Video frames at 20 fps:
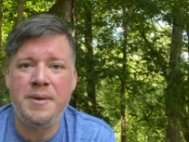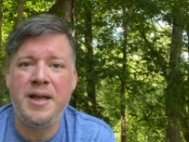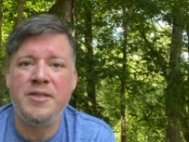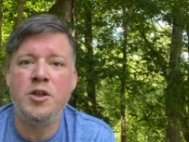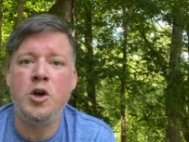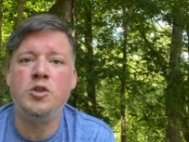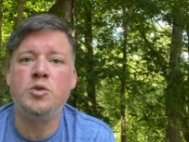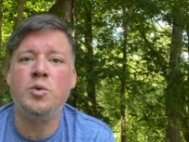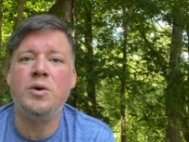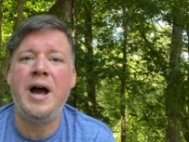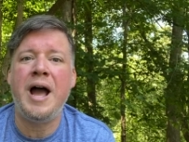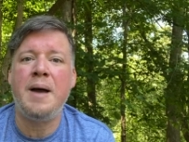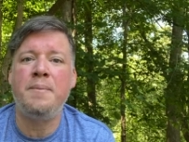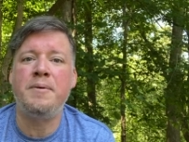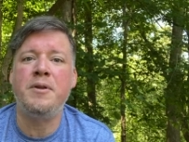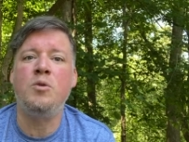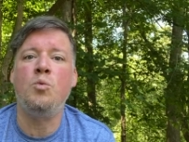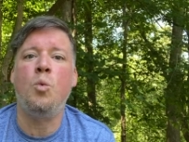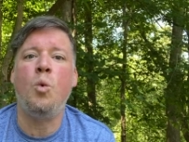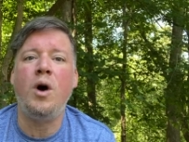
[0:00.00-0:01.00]
And those will
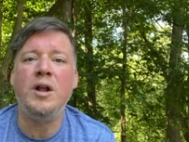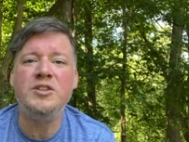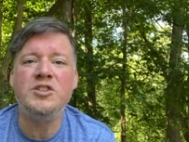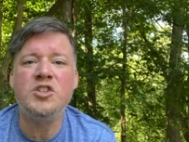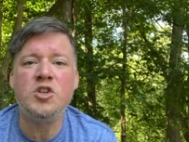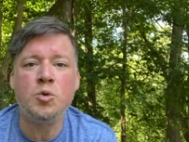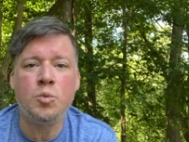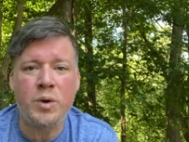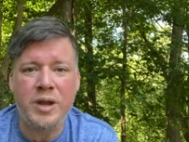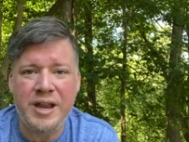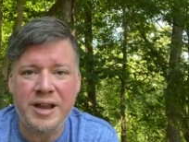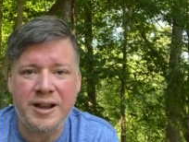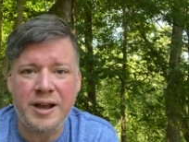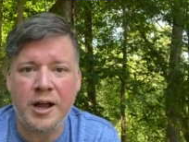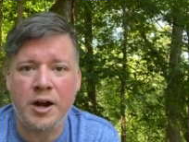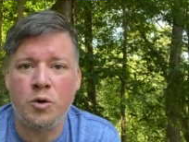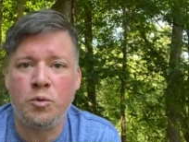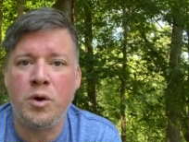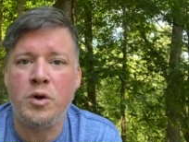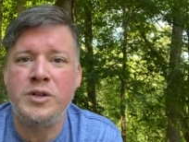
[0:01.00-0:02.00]
happen once a week
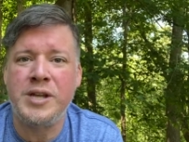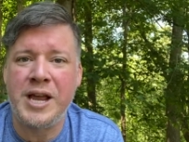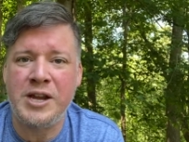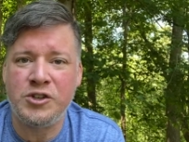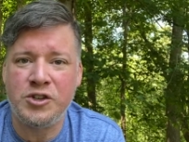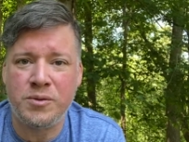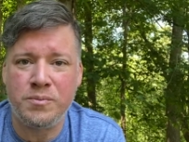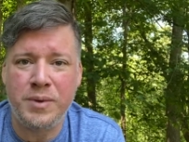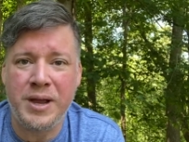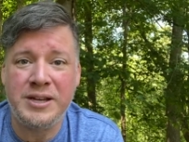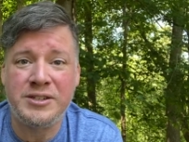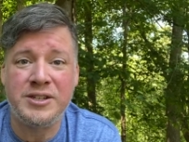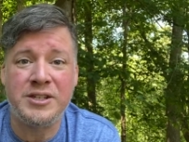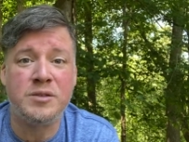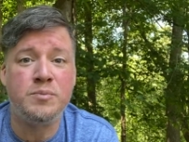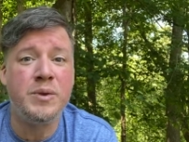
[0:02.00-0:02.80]
on a rotation basis,